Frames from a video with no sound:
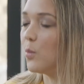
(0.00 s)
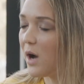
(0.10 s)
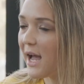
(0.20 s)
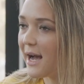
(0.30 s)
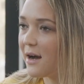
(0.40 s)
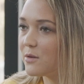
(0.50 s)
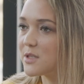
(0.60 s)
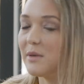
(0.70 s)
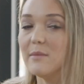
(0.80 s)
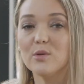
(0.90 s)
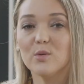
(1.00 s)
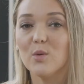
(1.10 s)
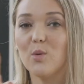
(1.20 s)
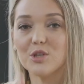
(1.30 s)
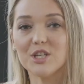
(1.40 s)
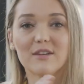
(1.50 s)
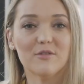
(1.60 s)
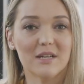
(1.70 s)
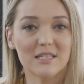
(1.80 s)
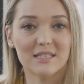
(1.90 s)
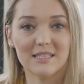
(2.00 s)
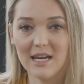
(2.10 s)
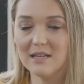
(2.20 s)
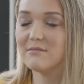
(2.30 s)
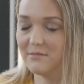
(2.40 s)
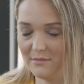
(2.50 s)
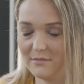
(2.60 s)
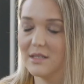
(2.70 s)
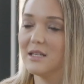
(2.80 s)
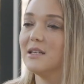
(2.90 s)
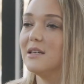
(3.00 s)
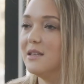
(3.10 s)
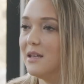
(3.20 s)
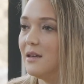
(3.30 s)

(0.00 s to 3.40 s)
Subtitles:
Wow. So people who are watching from interstate, there you